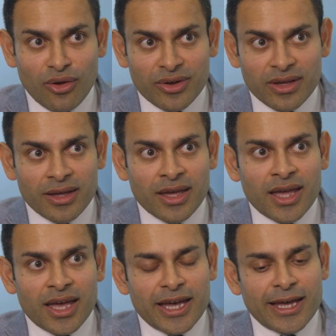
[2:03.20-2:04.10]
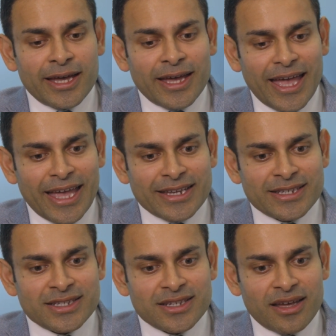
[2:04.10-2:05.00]
long,
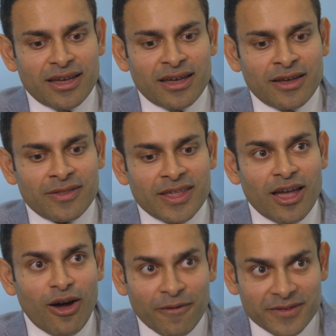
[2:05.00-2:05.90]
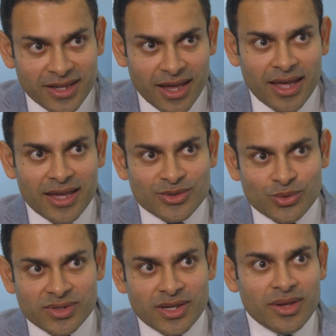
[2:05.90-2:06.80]
and the aftercare is
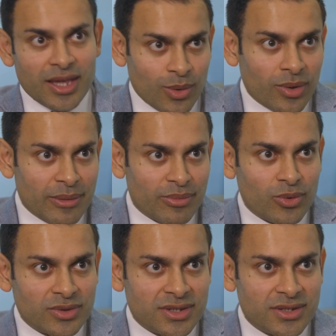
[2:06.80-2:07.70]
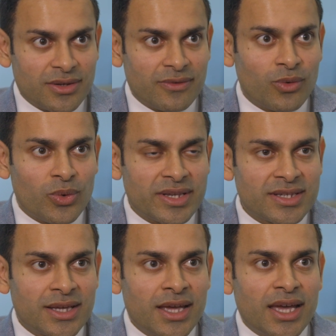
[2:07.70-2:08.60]
also equally important to avoid
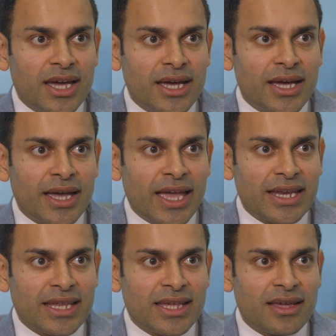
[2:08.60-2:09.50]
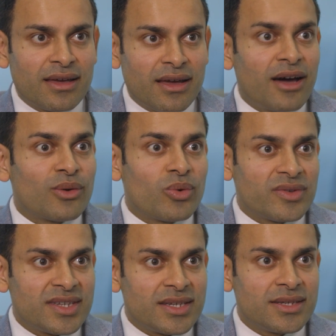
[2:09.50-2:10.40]
any
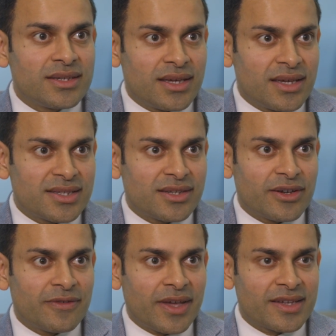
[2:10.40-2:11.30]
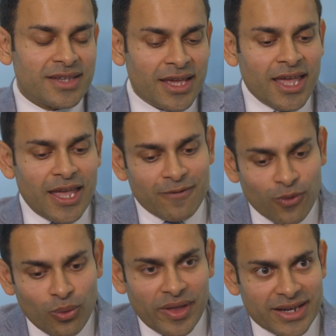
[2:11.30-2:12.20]
unwanted side effects. If
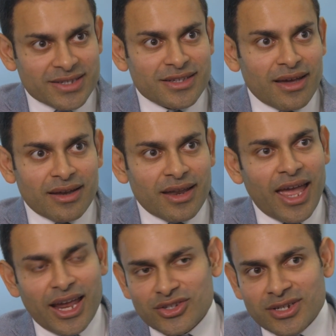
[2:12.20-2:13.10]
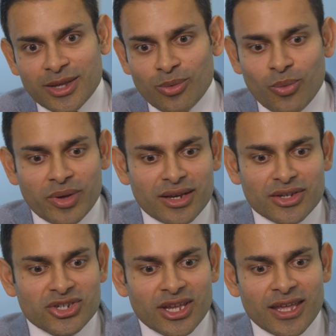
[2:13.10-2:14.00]
all that is done, actually what we can
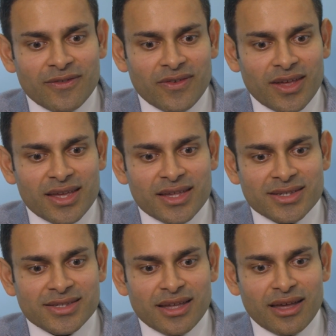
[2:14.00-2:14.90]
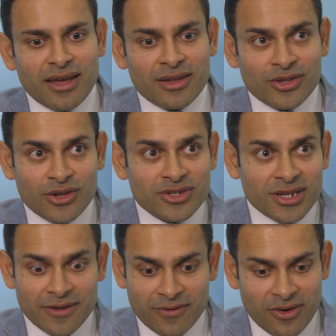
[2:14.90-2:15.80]
achieve is
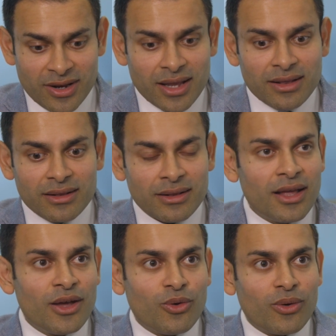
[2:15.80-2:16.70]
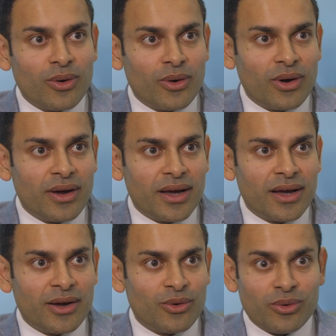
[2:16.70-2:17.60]
usually very little
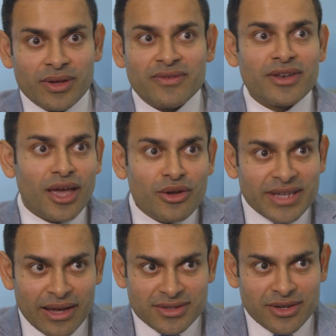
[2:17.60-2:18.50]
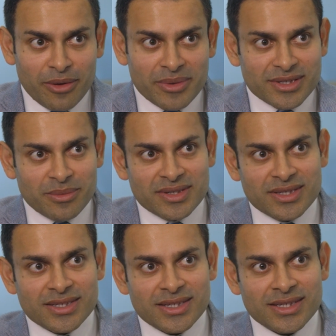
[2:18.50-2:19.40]
or even no downtime in some
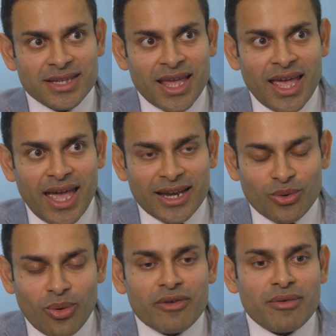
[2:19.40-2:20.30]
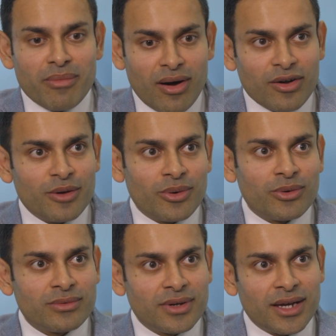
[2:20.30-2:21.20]
instances, and quite
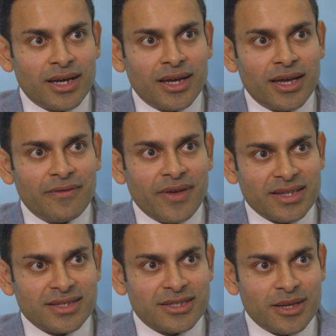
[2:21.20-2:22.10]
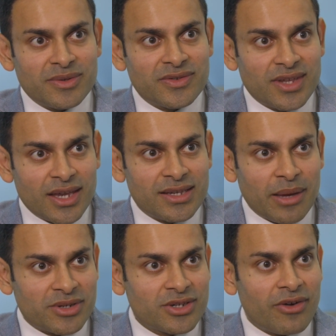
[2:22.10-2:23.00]
remarkable effects in terms of skin damage